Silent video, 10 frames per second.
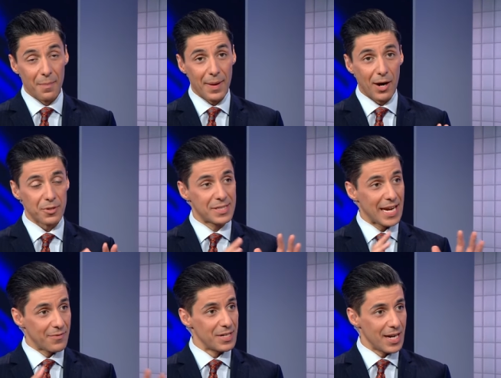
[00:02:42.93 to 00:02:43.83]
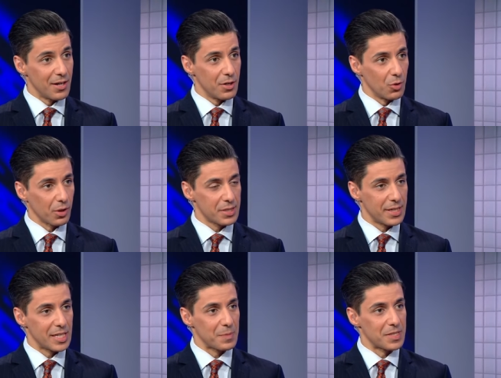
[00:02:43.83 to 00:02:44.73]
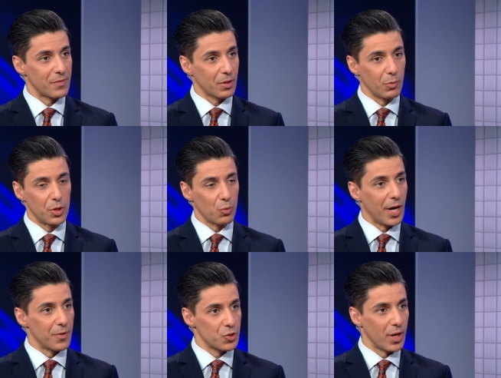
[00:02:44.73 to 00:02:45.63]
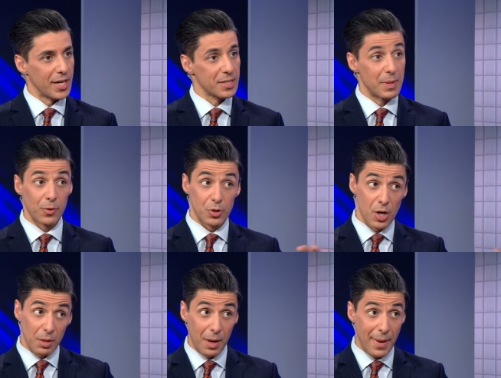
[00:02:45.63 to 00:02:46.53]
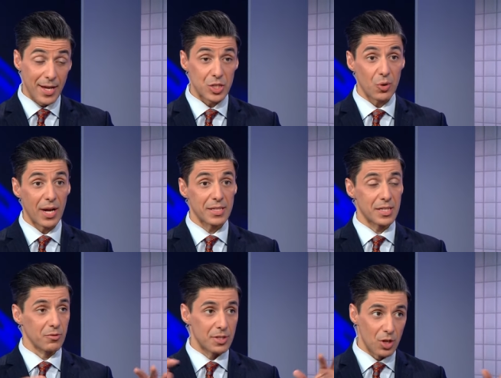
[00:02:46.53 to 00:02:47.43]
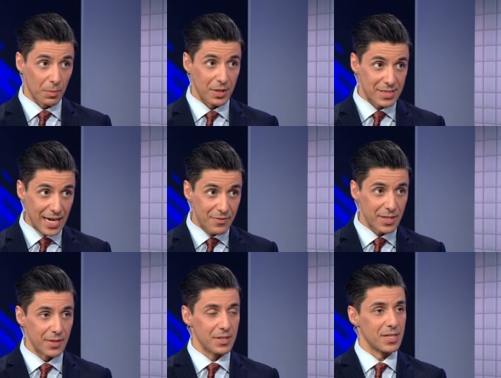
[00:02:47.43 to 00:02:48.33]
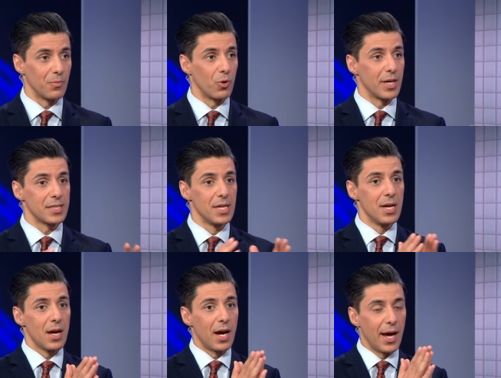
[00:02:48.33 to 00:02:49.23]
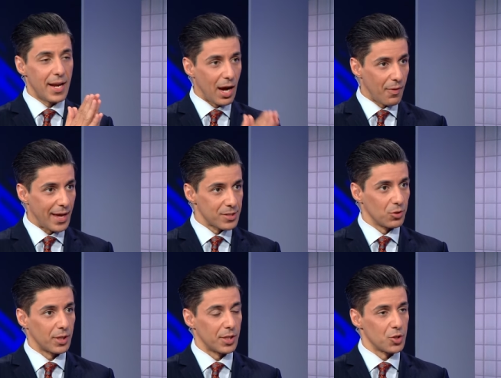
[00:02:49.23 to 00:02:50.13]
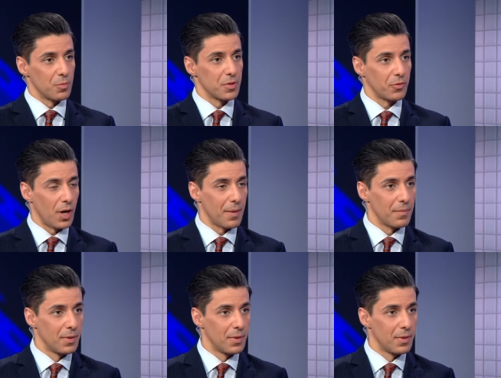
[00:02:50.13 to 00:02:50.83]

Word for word: about safety in New York City, specifically when you ride the trains. People, you're talking about mass transit, so let's talk about safety in the subways uh, and how that's looking in terms of crime.